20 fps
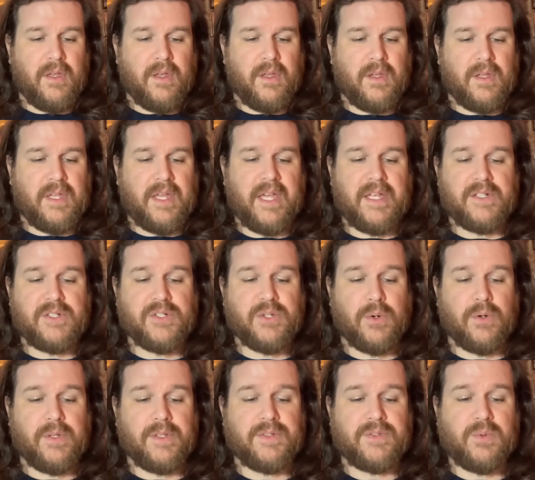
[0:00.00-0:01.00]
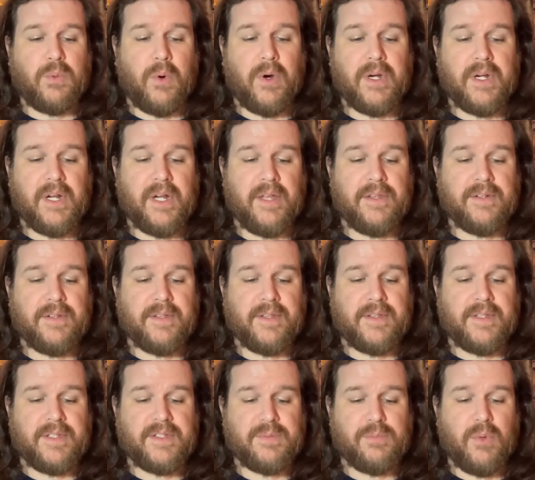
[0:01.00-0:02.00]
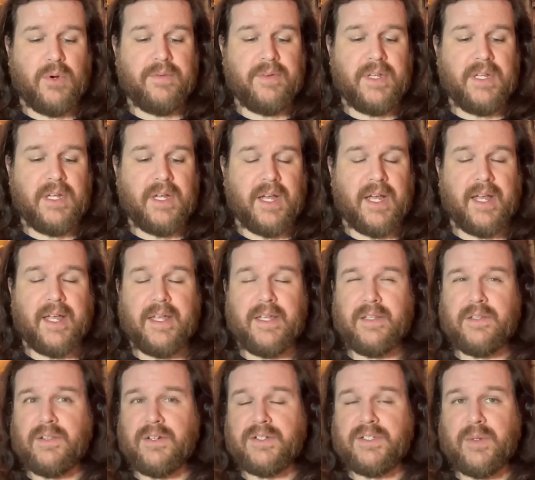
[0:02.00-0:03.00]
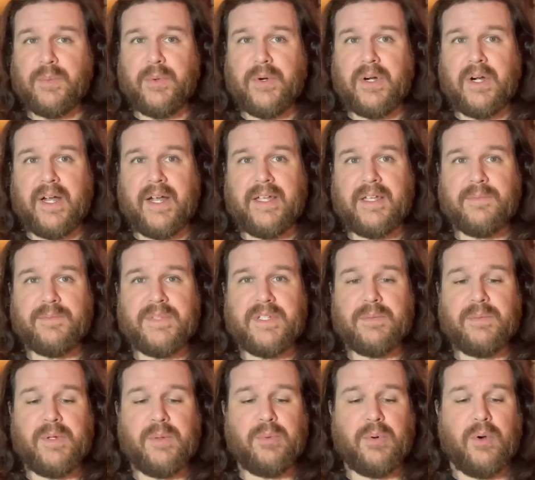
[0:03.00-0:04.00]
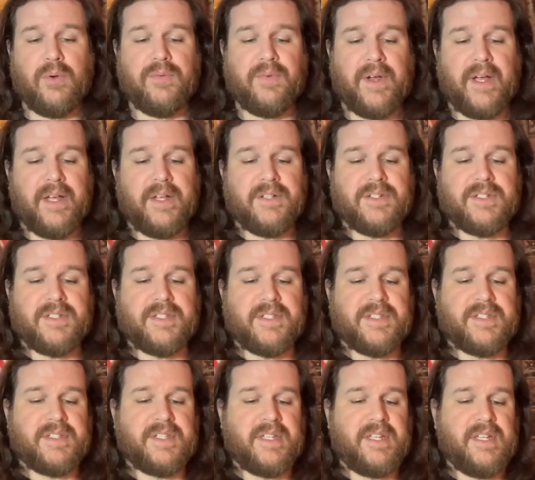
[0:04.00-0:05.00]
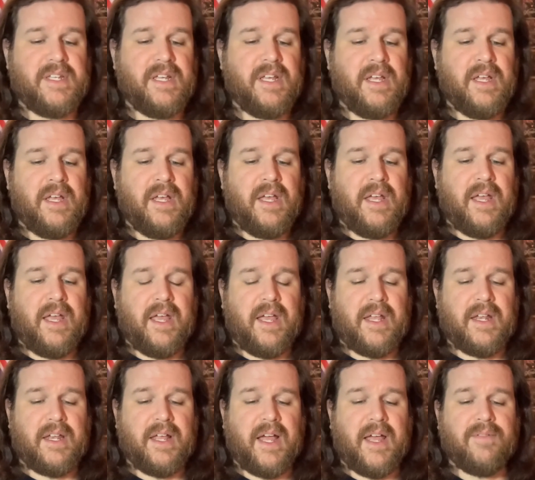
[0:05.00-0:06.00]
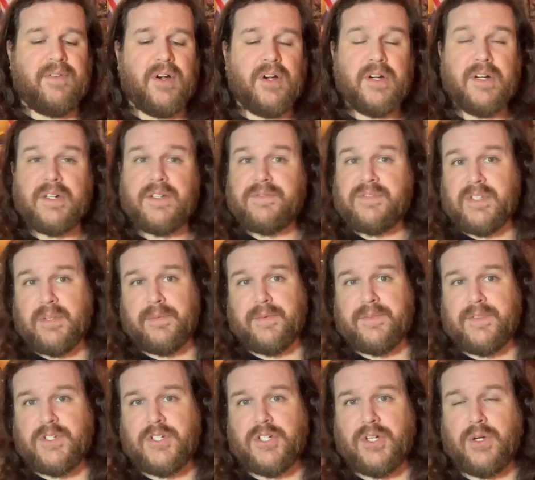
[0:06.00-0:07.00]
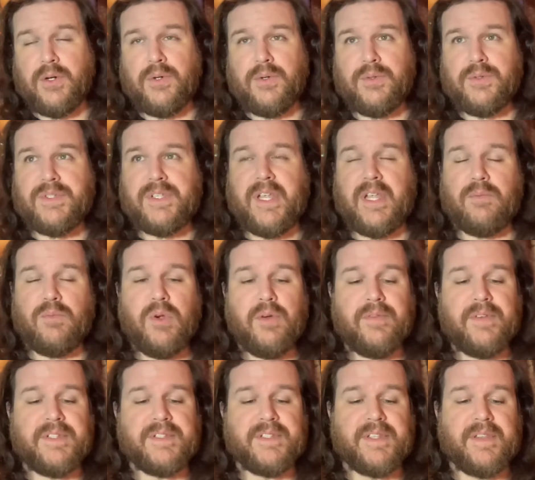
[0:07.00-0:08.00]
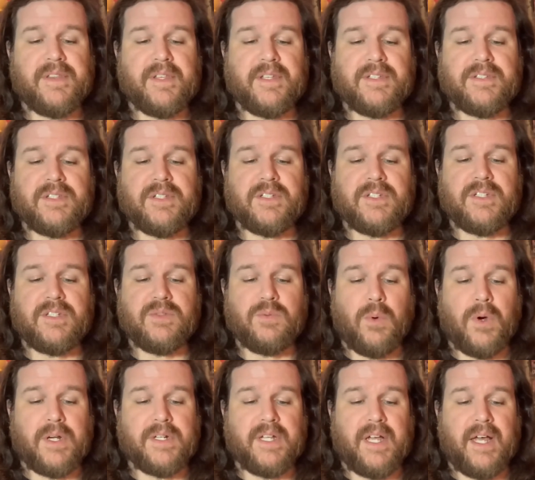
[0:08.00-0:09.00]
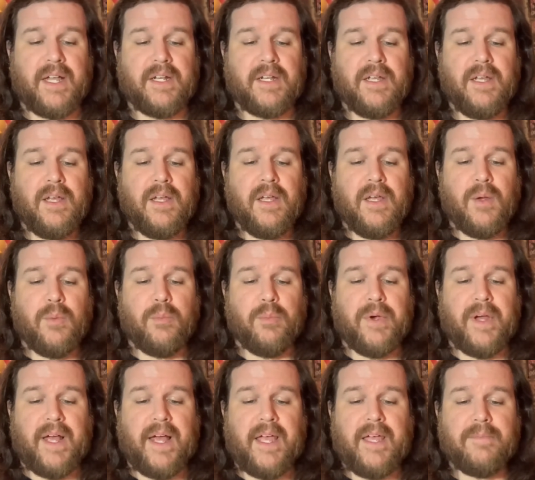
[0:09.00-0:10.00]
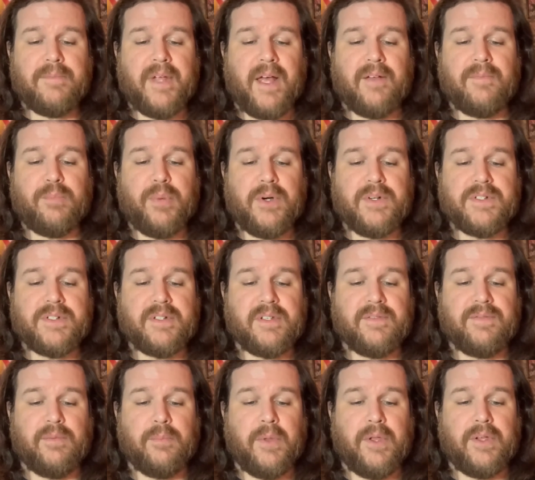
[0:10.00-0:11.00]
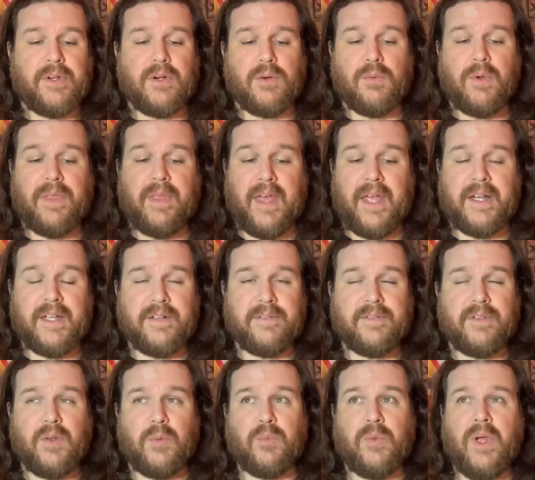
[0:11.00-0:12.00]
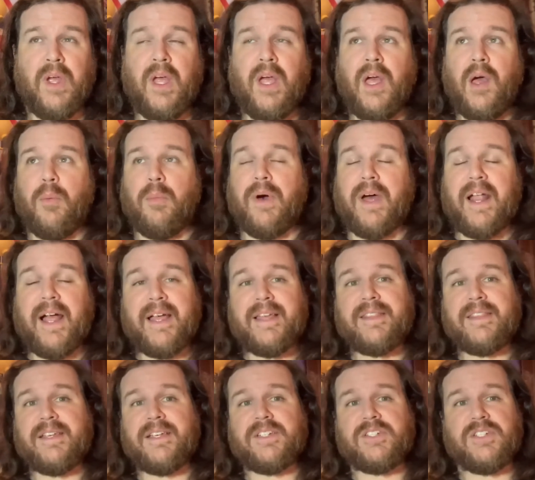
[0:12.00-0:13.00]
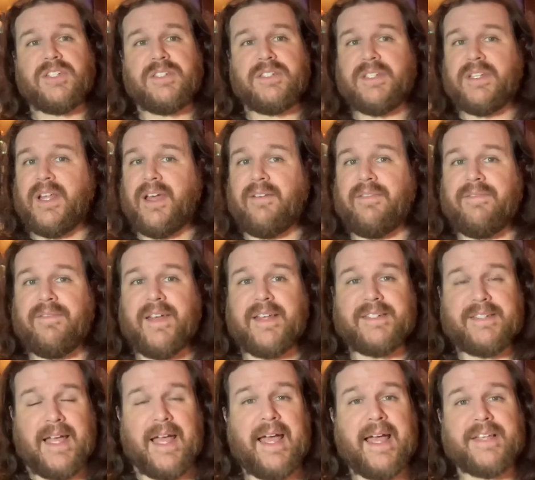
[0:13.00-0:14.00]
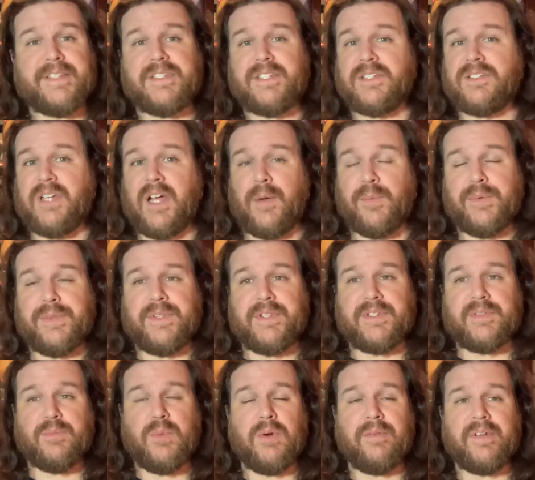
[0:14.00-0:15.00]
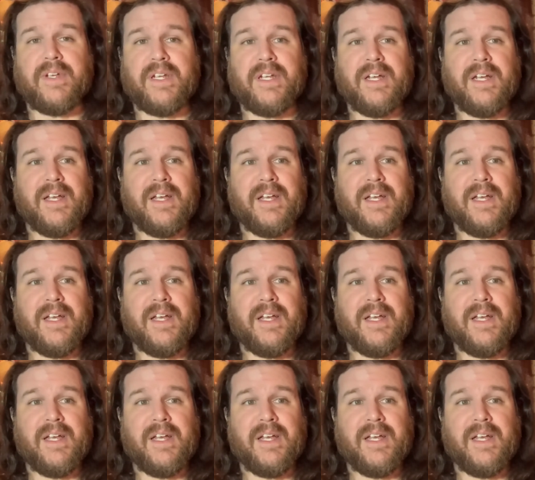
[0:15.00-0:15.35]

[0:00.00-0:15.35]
Kate Shortland's work other than this movie. I looked up her IMDb profile just to see, and I've heard of some of the shows and movies and things that she's worked on, but I am not personally familiar with any of them. But I think she did a fantastic job with this movie.